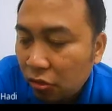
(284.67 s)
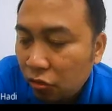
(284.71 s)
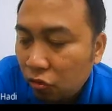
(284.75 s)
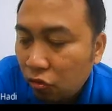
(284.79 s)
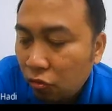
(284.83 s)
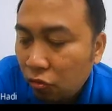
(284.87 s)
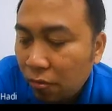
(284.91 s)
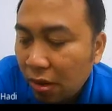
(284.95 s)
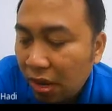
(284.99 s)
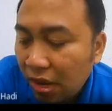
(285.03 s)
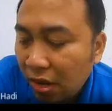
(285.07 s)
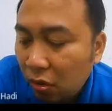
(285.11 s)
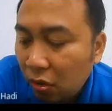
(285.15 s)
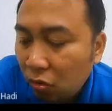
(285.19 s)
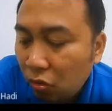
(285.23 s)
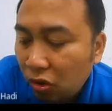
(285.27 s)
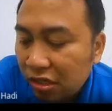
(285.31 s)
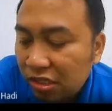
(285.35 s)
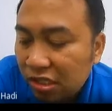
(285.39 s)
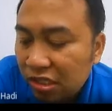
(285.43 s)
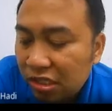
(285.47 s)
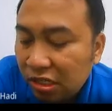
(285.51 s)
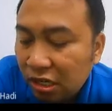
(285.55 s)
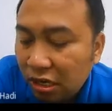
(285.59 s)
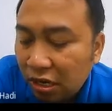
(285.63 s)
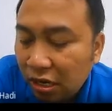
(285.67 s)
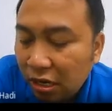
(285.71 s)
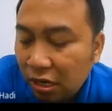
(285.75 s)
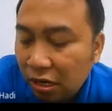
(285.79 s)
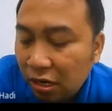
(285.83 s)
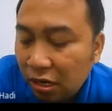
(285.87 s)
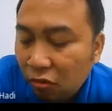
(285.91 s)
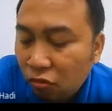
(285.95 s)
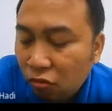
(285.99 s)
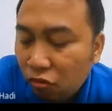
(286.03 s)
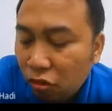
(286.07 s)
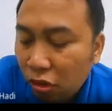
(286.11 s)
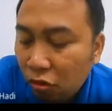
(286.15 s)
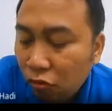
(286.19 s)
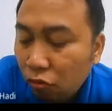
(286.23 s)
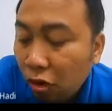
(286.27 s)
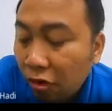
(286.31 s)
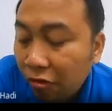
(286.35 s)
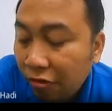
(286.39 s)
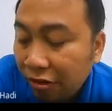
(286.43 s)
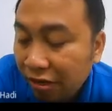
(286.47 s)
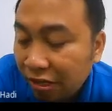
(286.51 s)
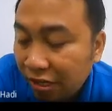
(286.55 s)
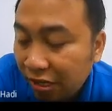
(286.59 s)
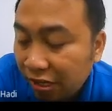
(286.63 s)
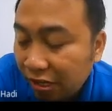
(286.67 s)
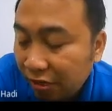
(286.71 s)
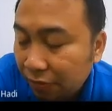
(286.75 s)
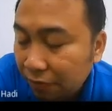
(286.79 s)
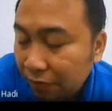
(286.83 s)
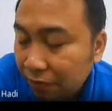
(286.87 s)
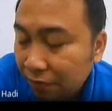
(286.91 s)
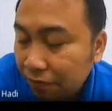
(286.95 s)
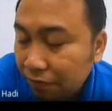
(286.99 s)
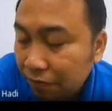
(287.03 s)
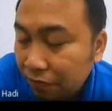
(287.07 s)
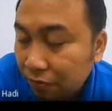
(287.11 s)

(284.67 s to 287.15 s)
You buy one share with RM1,